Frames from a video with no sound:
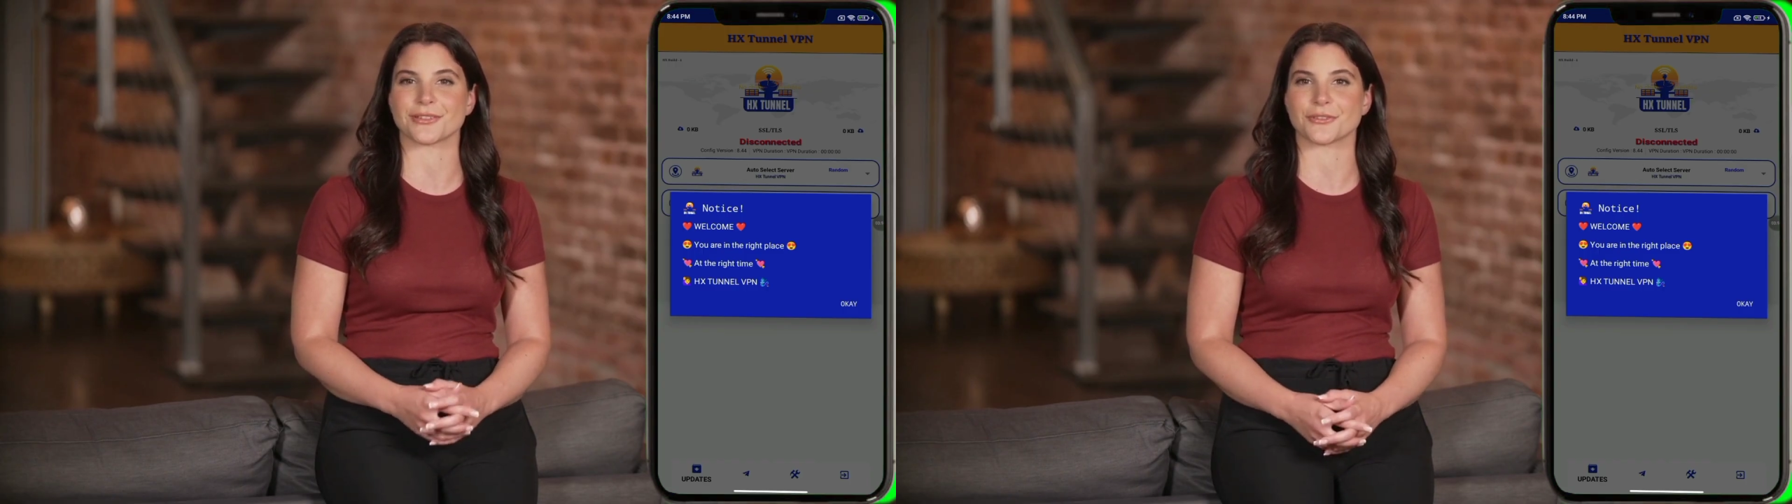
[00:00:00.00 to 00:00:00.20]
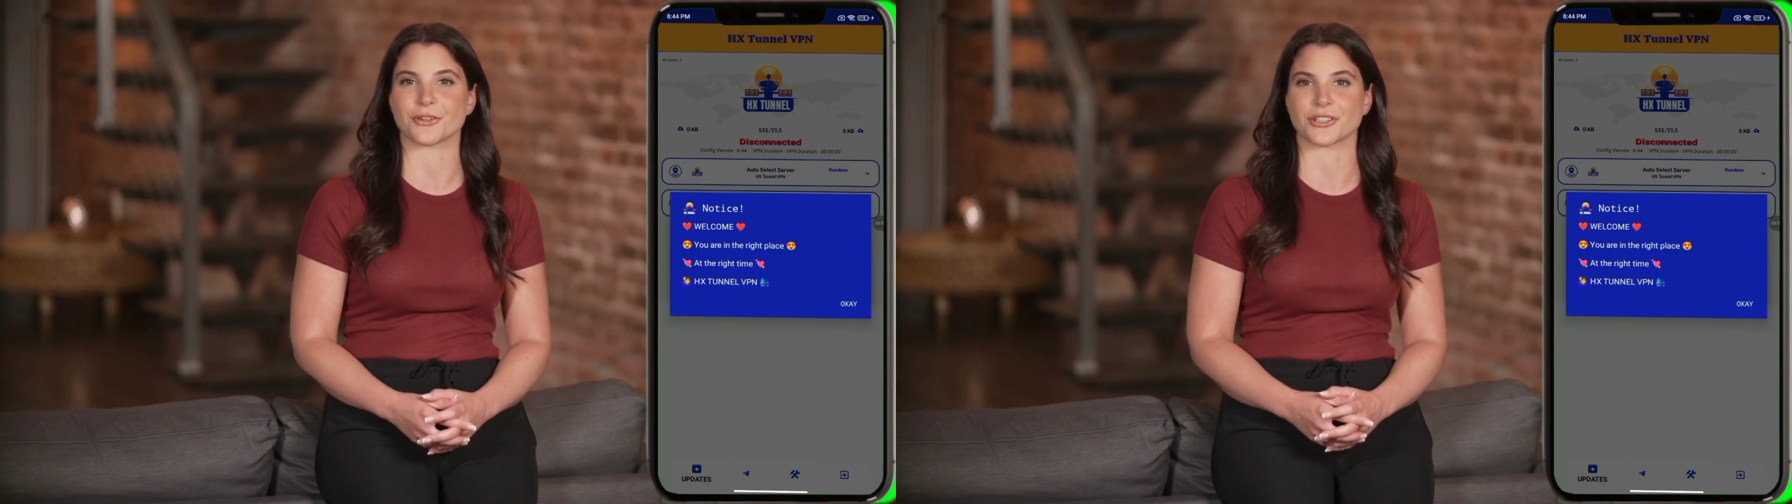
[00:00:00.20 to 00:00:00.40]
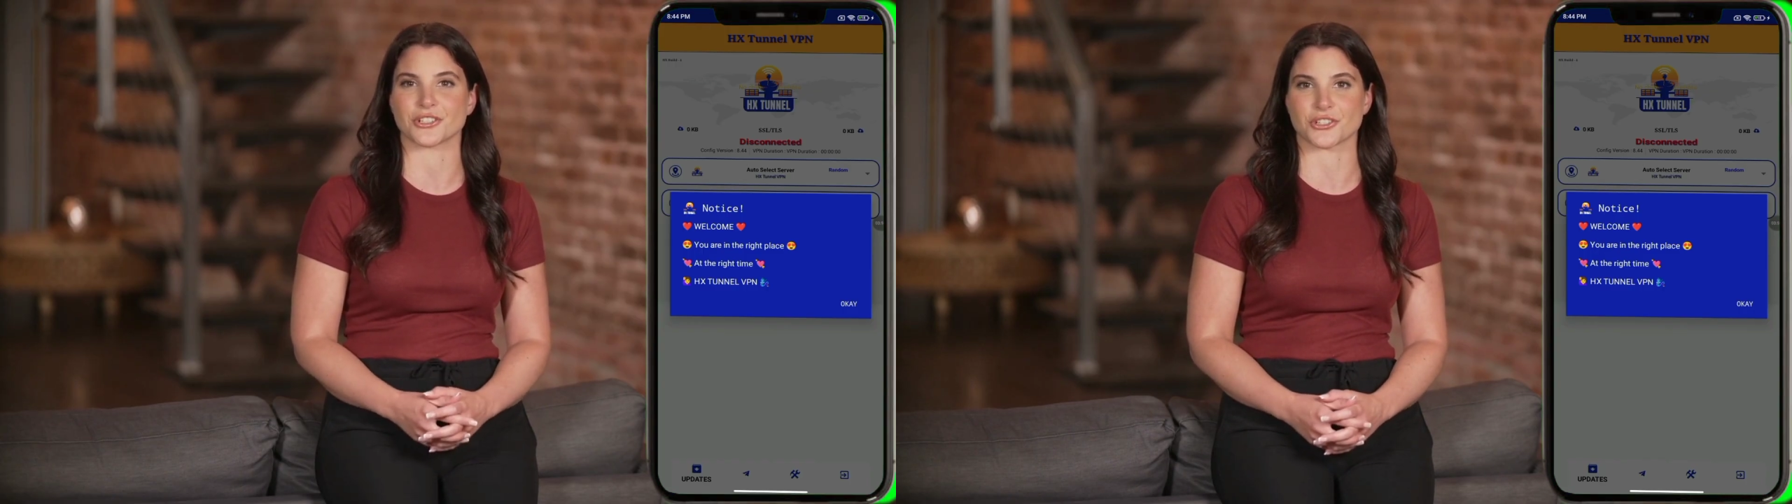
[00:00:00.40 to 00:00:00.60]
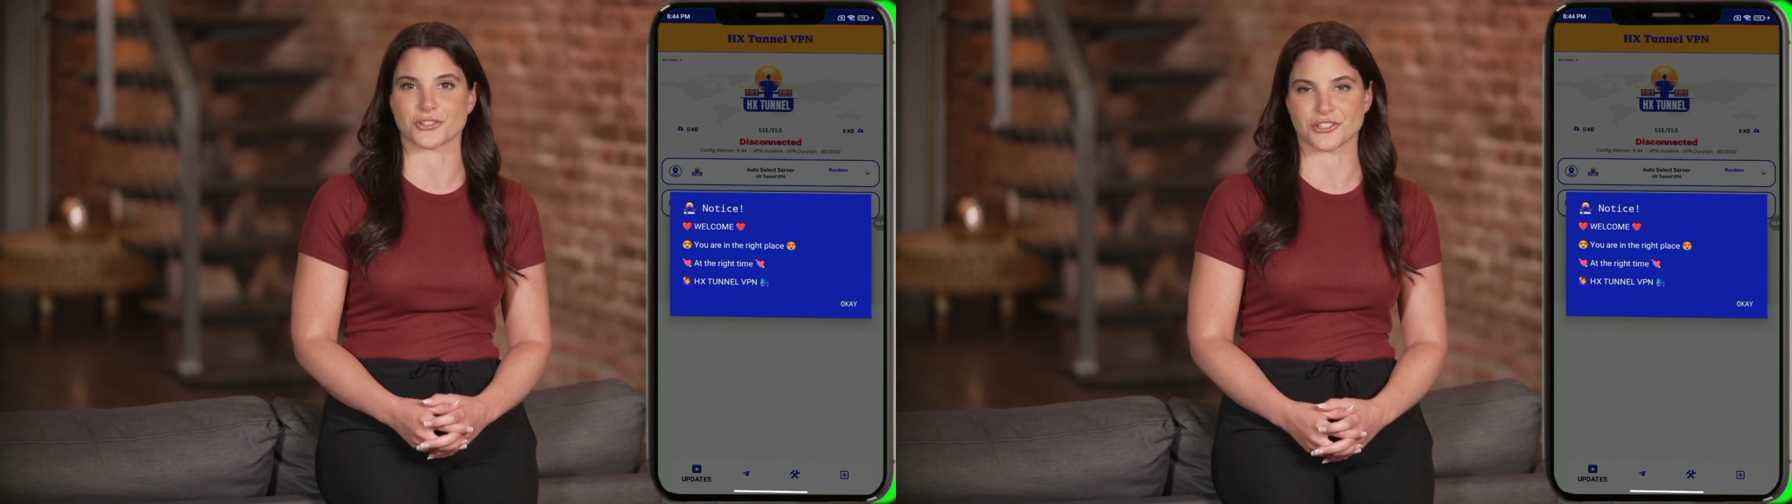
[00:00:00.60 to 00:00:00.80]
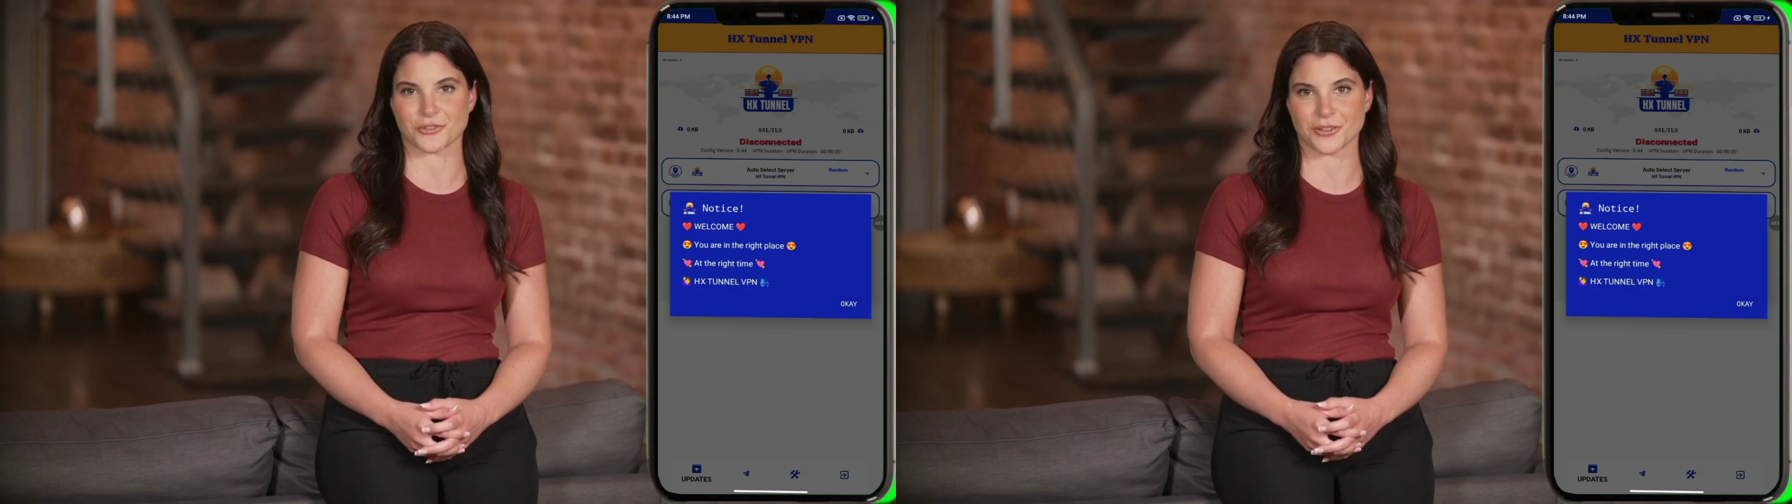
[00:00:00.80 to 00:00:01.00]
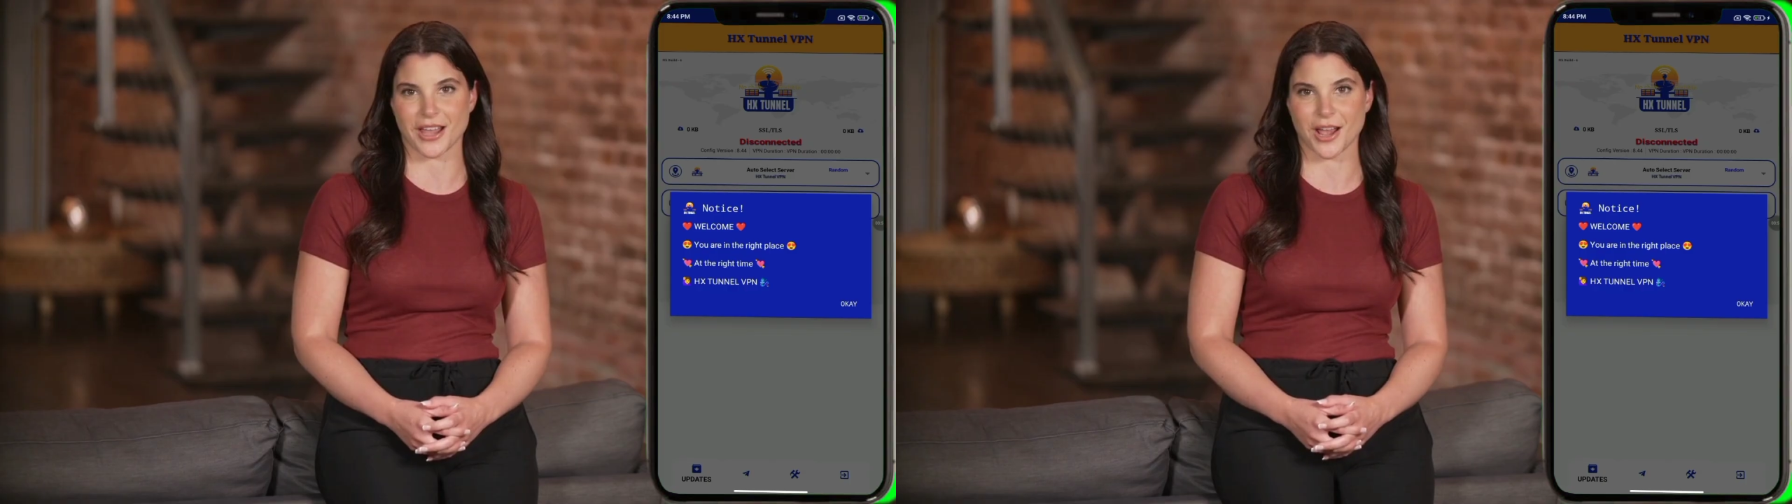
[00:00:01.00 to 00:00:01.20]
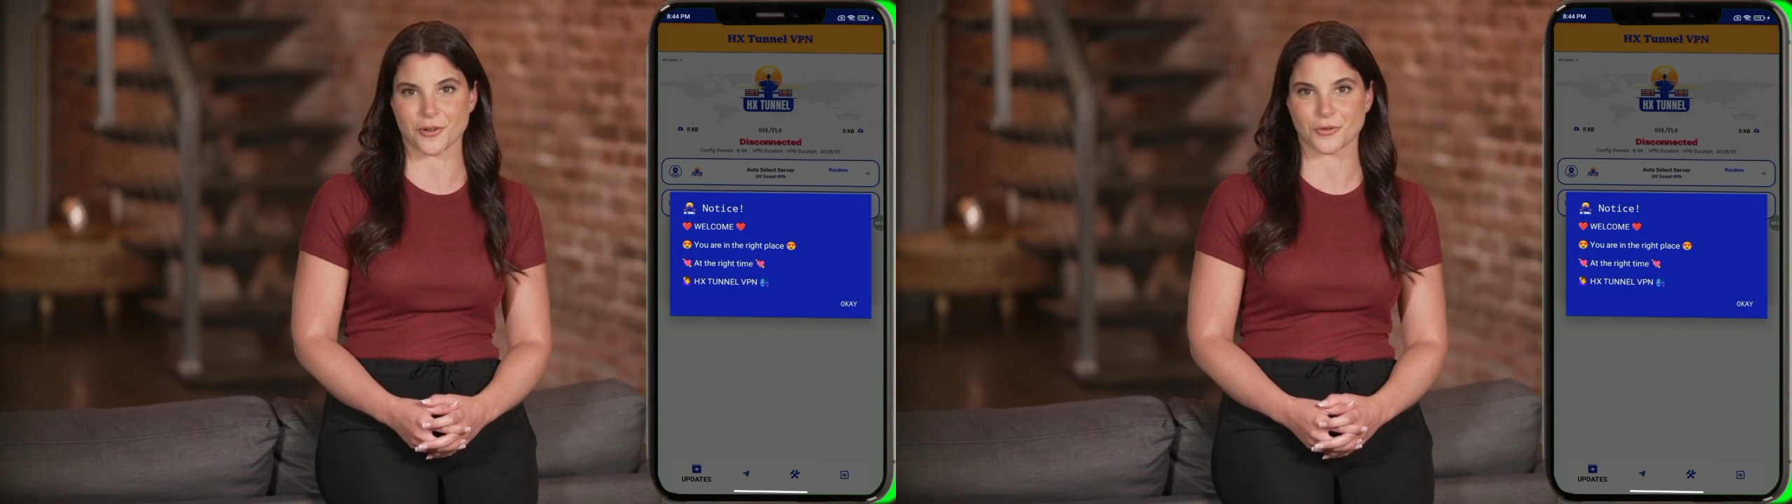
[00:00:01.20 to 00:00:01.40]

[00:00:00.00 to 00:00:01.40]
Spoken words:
You can choose to allow